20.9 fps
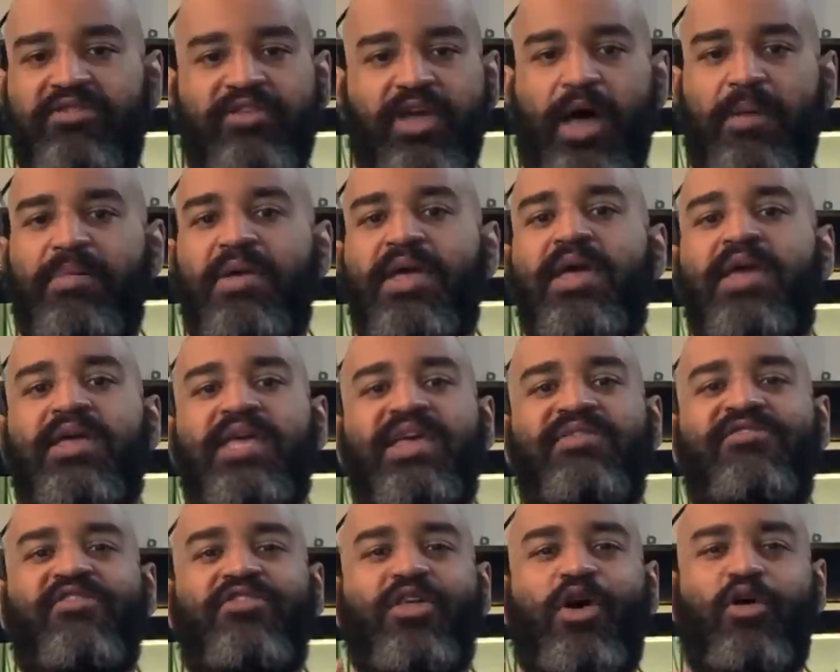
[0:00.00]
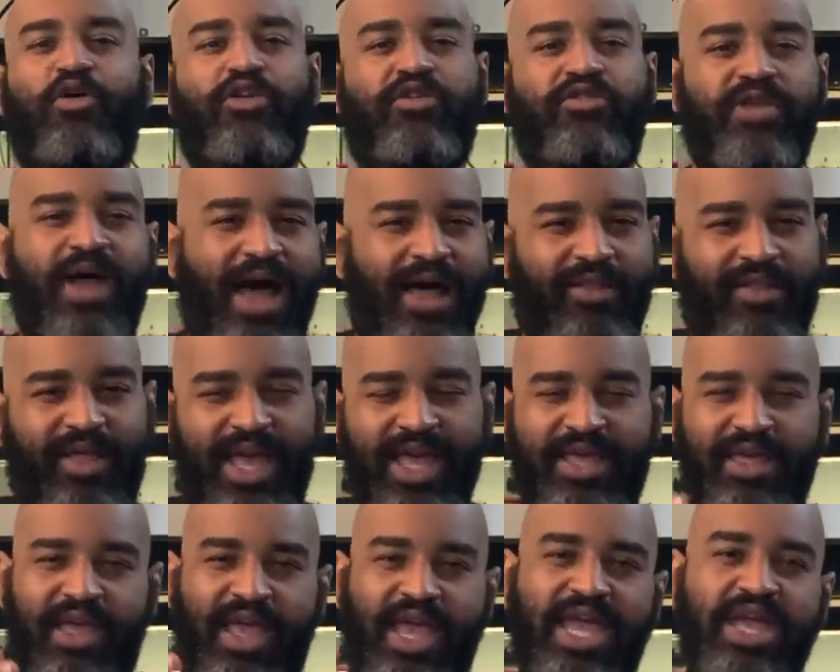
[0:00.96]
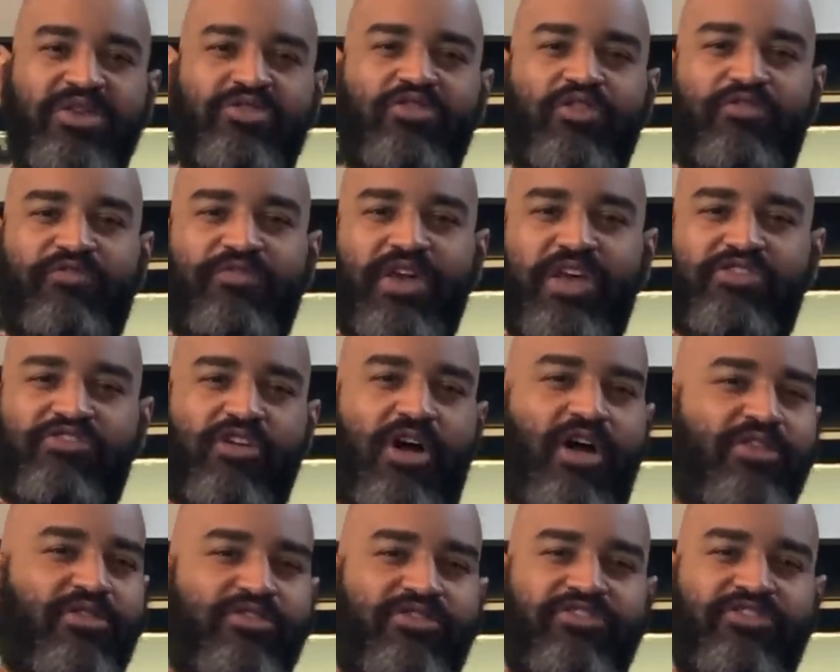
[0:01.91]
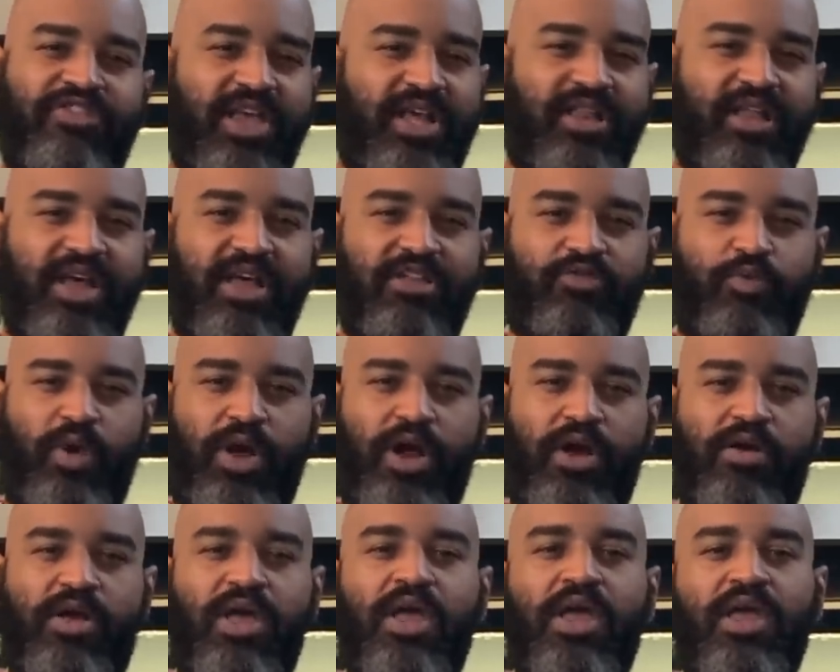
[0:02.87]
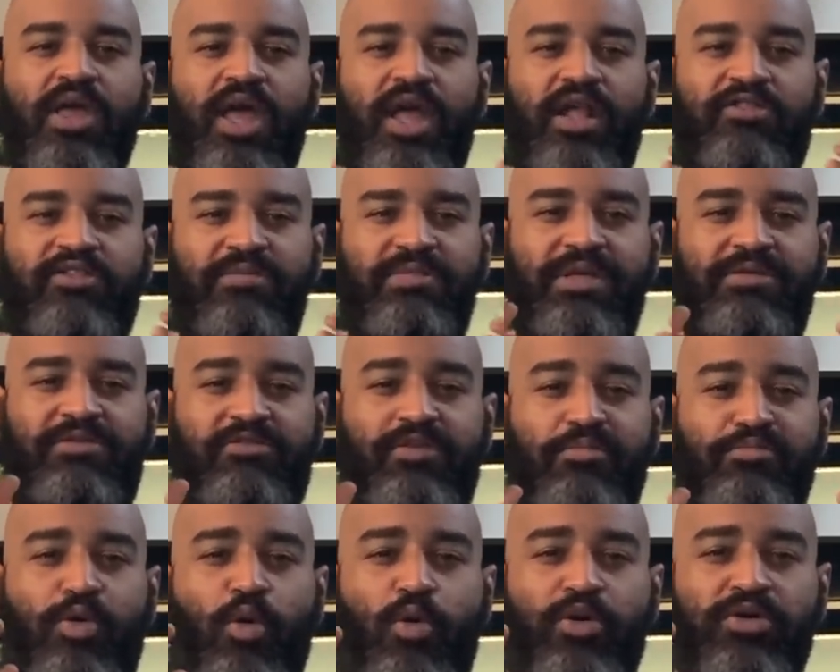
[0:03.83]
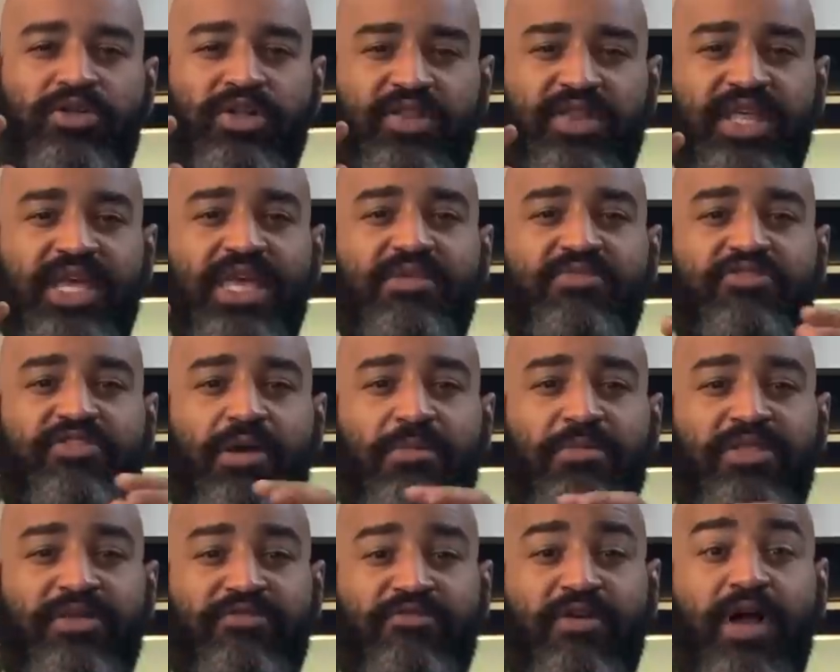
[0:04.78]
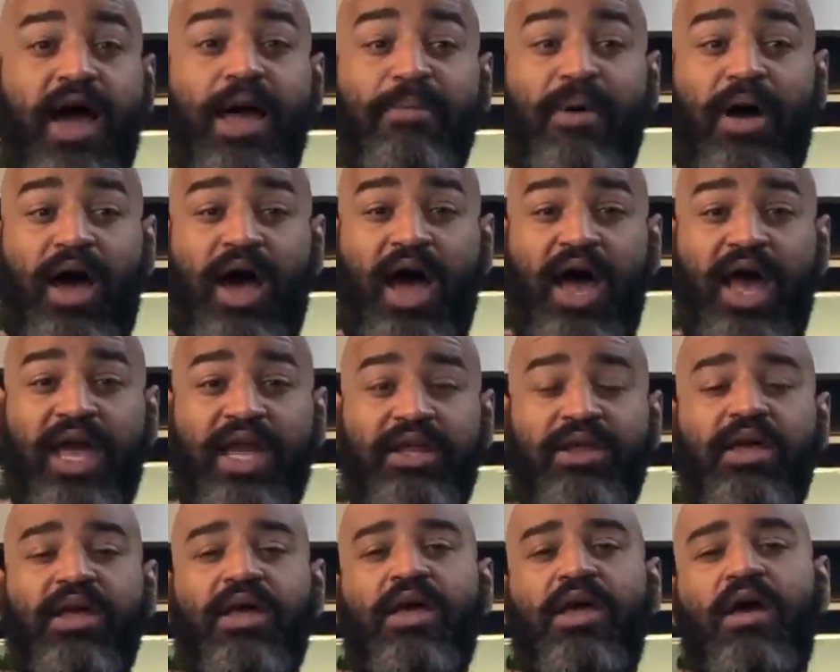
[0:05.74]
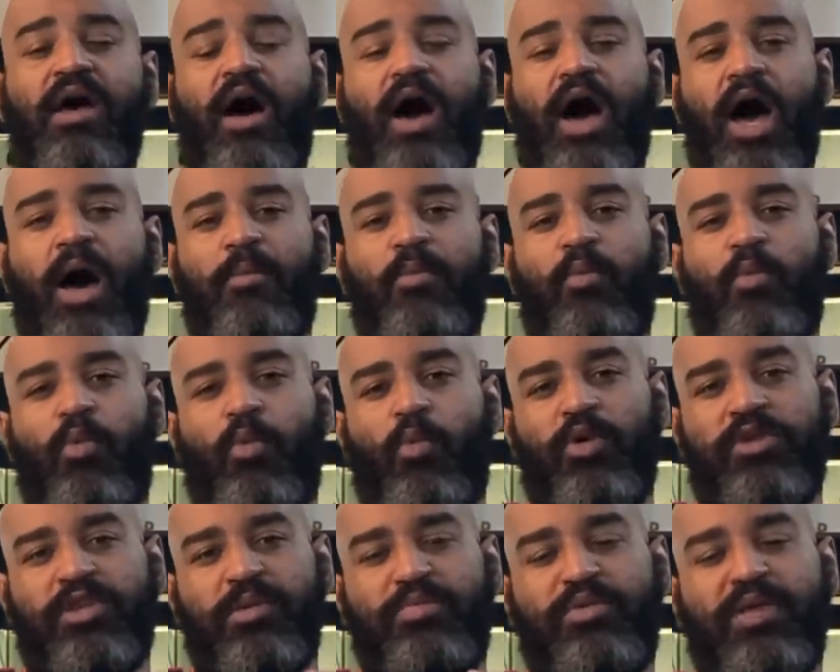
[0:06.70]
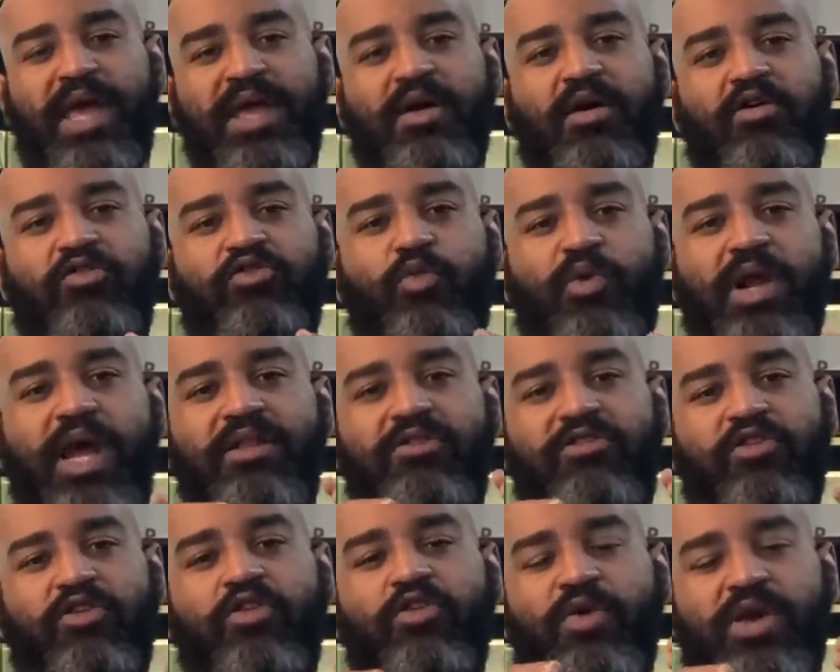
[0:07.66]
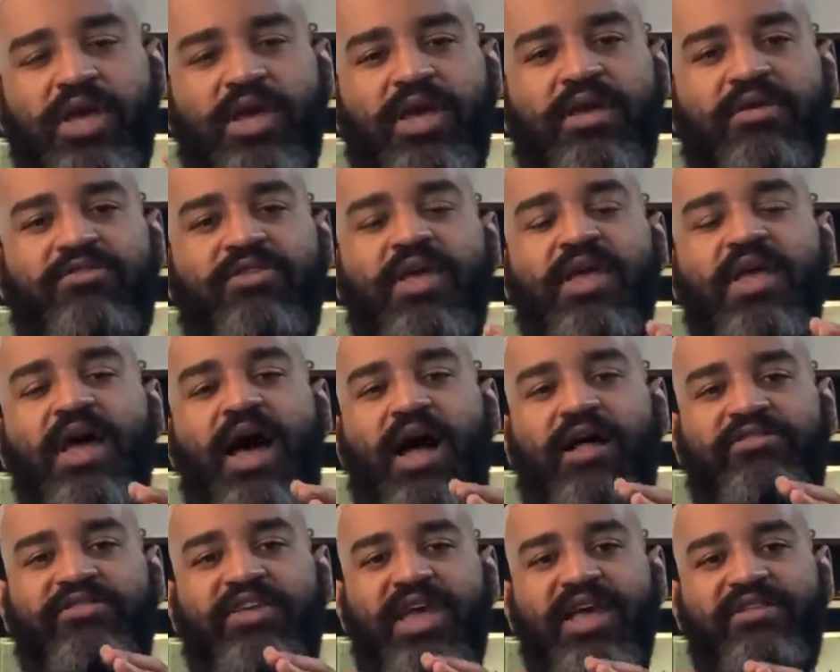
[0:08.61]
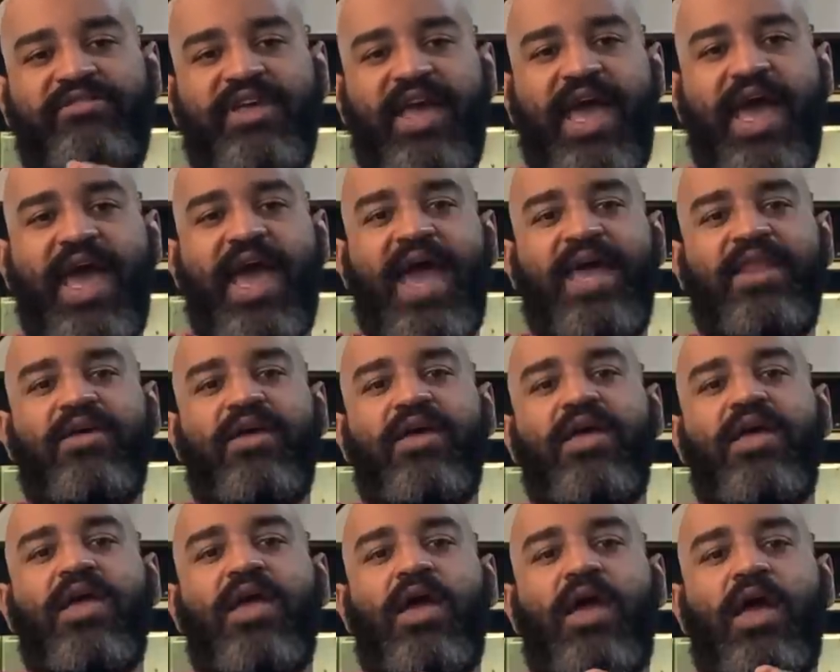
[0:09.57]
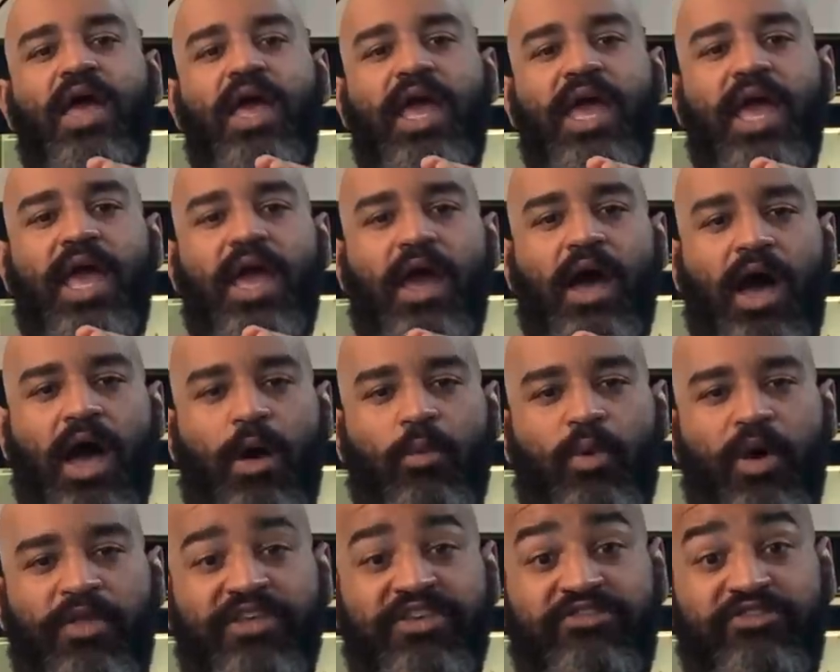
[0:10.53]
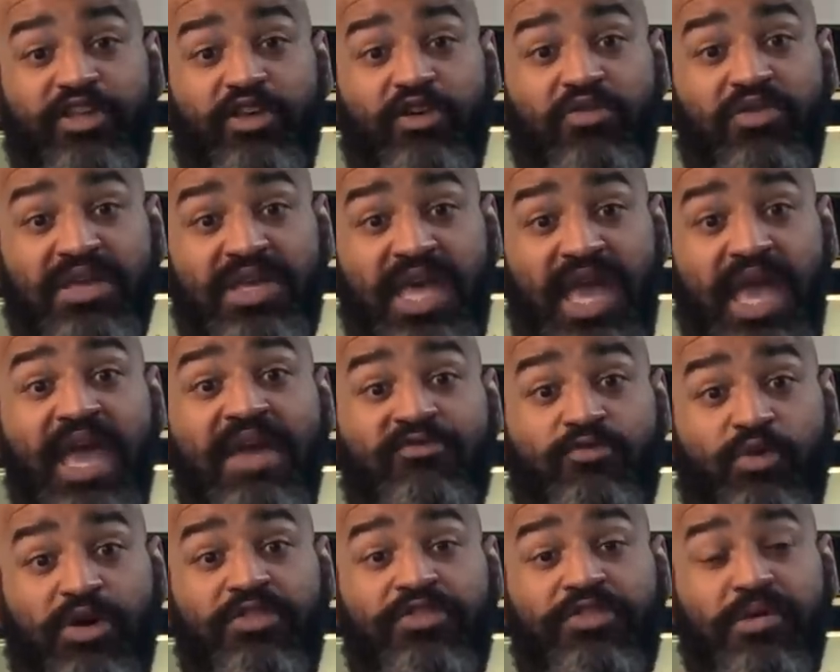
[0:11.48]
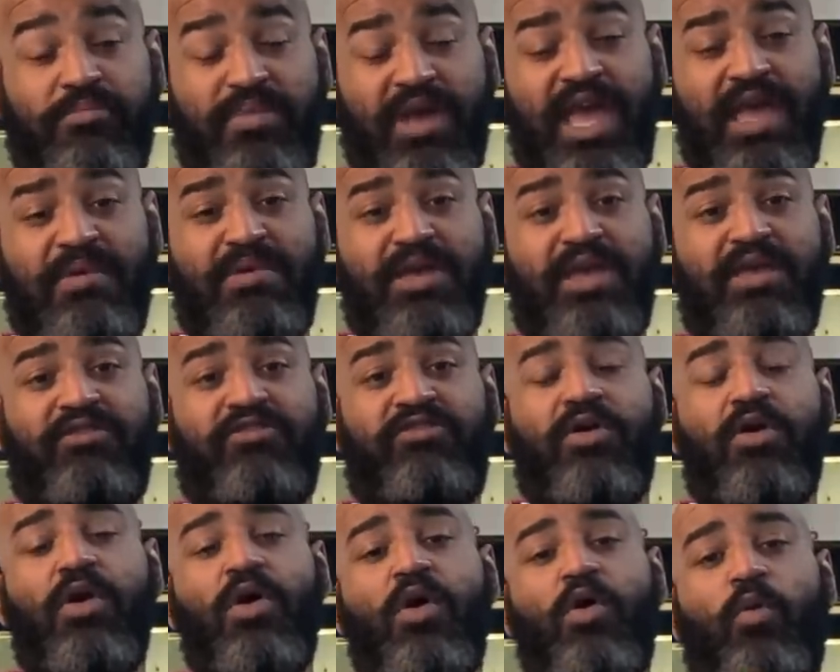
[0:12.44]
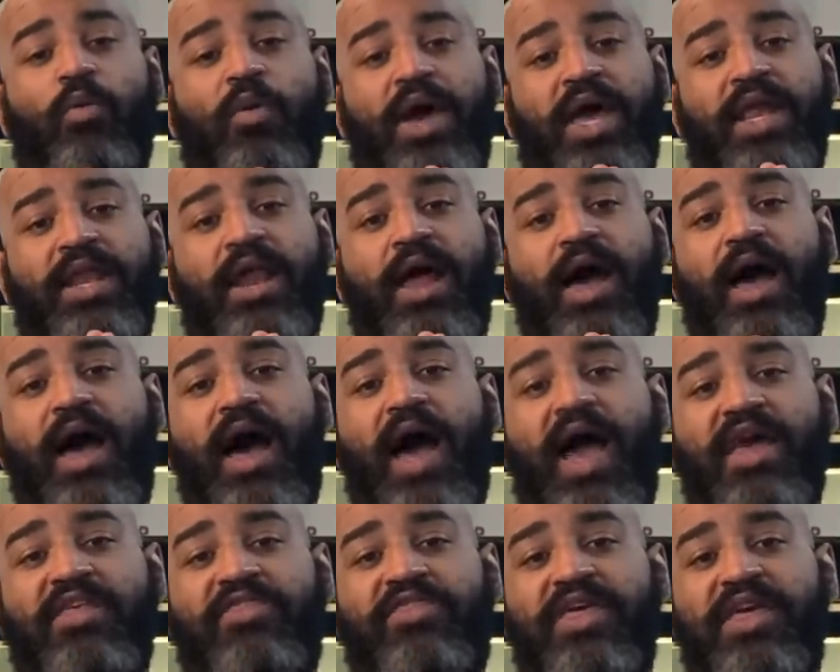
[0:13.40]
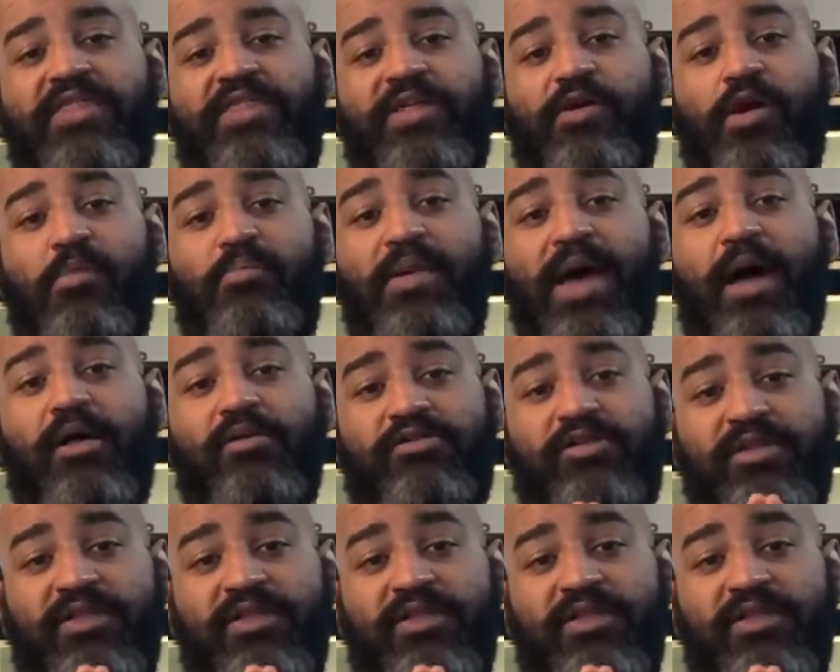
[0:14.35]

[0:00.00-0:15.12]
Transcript: up, even though they're not like angelfish or other cichlids where it's sometimes it's important to leave some of the fry behind. With the plecos, what I do is I'll take dad while they're still in the cave with the babies. When I think they're about to